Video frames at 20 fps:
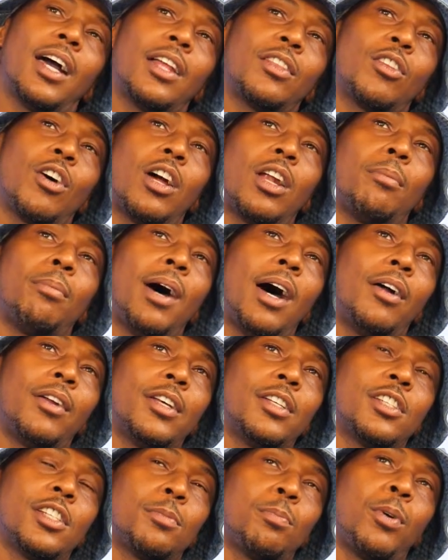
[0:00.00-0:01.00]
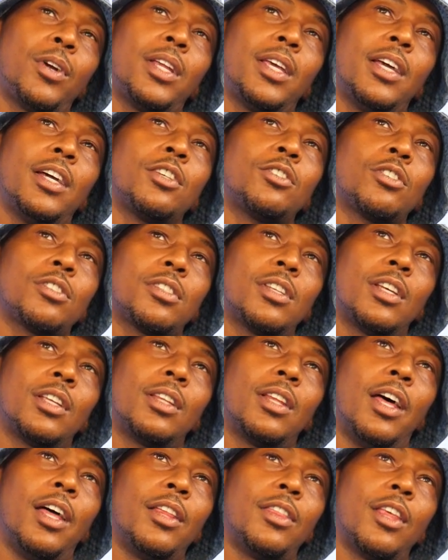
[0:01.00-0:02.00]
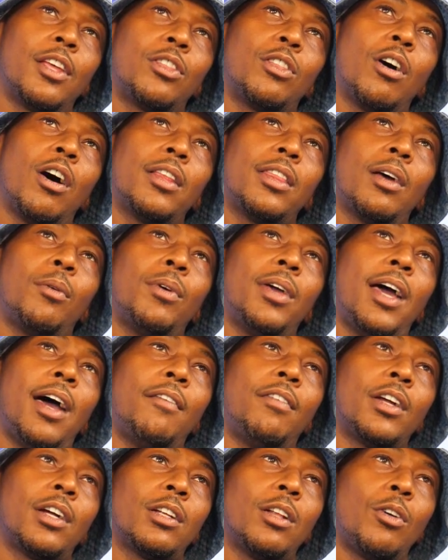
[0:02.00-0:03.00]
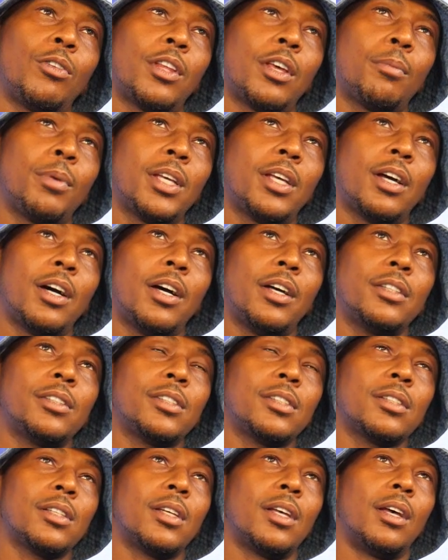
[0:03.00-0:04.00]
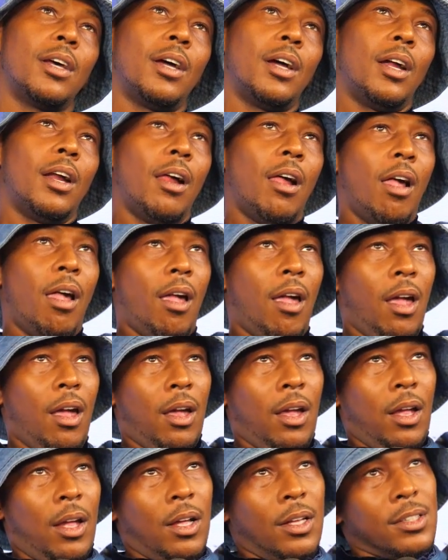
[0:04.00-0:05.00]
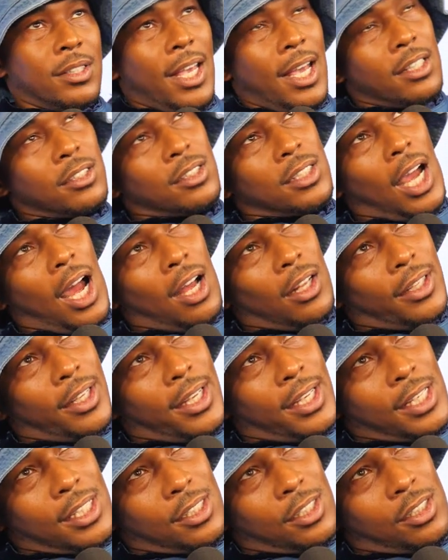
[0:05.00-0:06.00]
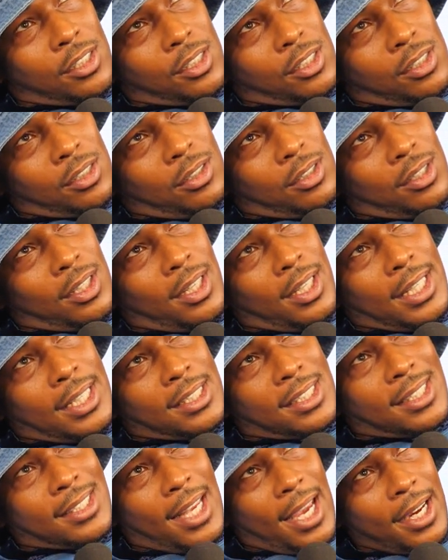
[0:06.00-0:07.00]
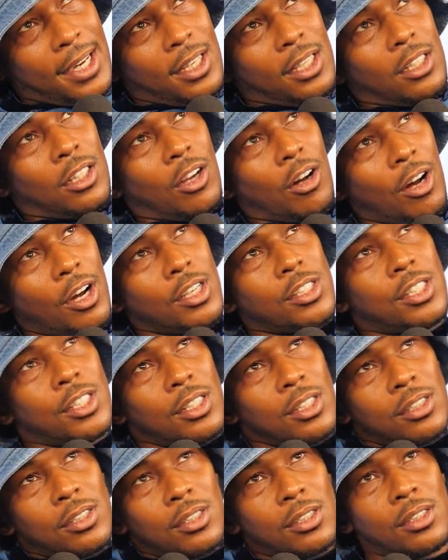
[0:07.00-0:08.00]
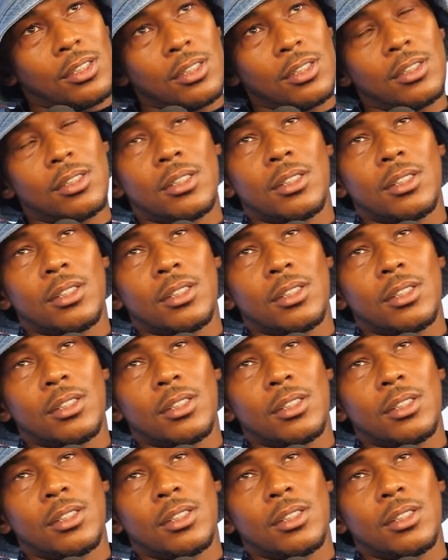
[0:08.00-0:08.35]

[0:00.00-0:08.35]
I thought about is it's pretty interesting that the thought that we have in clothing, because textile is the second largest